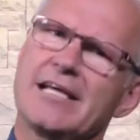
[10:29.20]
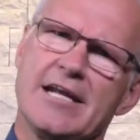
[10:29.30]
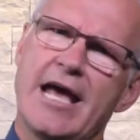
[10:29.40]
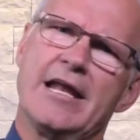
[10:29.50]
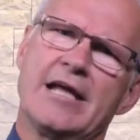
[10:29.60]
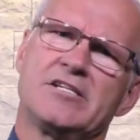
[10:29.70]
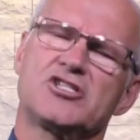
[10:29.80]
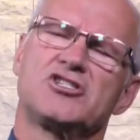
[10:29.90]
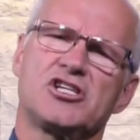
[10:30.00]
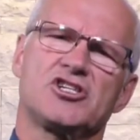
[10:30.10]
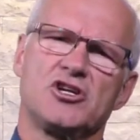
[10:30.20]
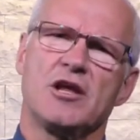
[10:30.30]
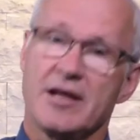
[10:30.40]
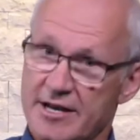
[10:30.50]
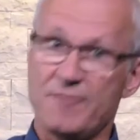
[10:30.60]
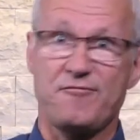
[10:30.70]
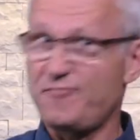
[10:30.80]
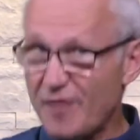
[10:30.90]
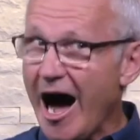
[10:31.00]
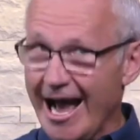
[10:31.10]
and just
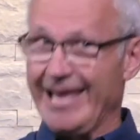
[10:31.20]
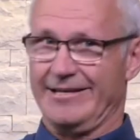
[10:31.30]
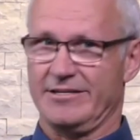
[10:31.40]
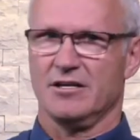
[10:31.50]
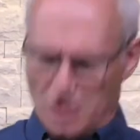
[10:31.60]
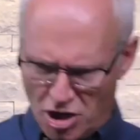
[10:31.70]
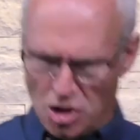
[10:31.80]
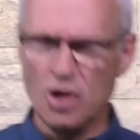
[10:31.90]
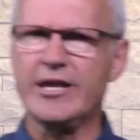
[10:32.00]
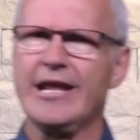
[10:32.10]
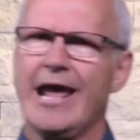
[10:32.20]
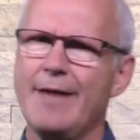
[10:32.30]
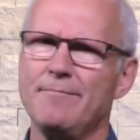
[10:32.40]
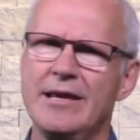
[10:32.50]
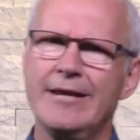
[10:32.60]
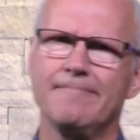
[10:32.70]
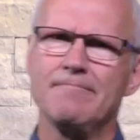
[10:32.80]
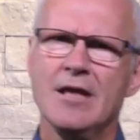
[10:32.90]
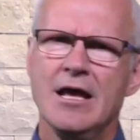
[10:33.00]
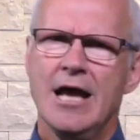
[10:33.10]
defiant, looking at me.
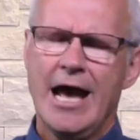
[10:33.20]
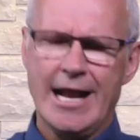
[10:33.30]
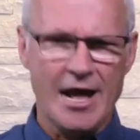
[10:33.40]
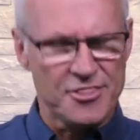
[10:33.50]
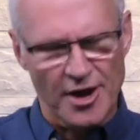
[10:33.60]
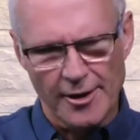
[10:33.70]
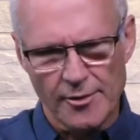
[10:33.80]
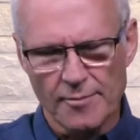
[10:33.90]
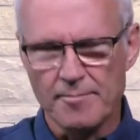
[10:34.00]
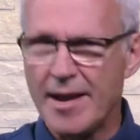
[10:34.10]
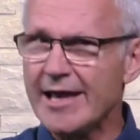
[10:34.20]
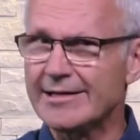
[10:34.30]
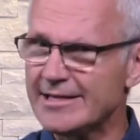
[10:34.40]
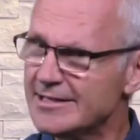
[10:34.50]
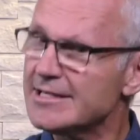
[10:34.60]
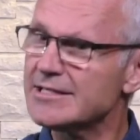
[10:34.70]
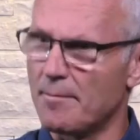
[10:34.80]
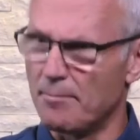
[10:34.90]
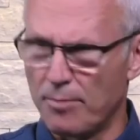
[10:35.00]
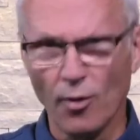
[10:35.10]
And I thought, man, this is a
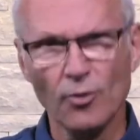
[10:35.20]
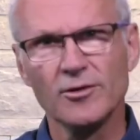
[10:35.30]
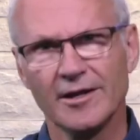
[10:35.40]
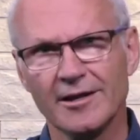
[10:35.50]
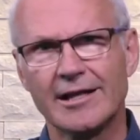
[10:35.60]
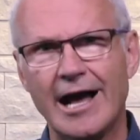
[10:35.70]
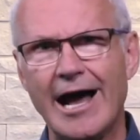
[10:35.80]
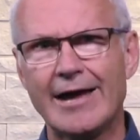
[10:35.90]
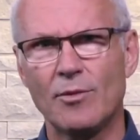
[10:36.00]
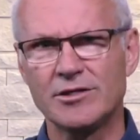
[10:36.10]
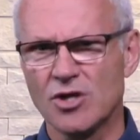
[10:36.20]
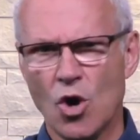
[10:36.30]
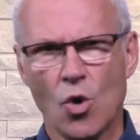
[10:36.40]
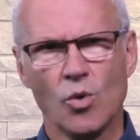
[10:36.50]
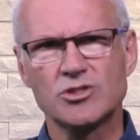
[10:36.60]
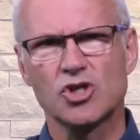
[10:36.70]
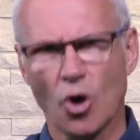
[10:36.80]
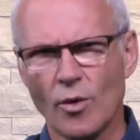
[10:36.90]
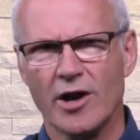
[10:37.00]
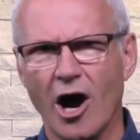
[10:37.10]
bold little guy. What's
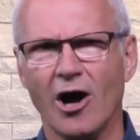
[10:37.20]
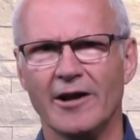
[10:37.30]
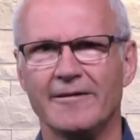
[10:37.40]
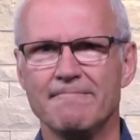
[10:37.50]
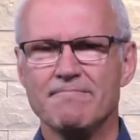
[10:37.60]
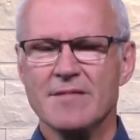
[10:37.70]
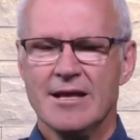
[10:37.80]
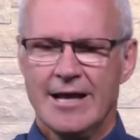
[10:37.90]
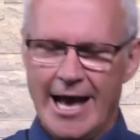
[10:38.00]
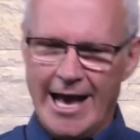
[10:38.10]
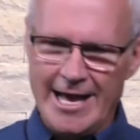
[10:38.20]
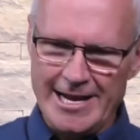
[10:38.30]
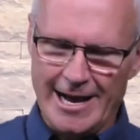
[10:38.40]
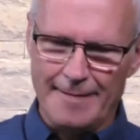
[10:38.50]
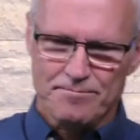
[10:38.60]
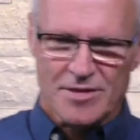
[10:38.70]
going on? And